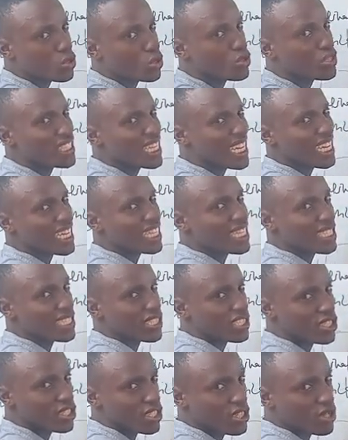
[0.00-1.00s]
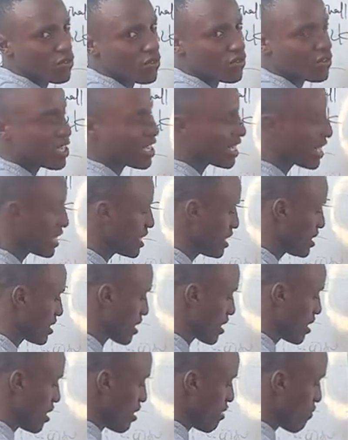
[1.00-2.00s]
decrease instead of
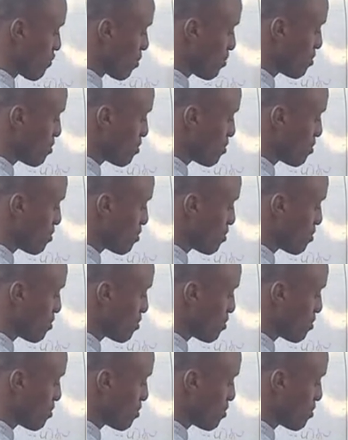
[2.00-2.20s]
increasing from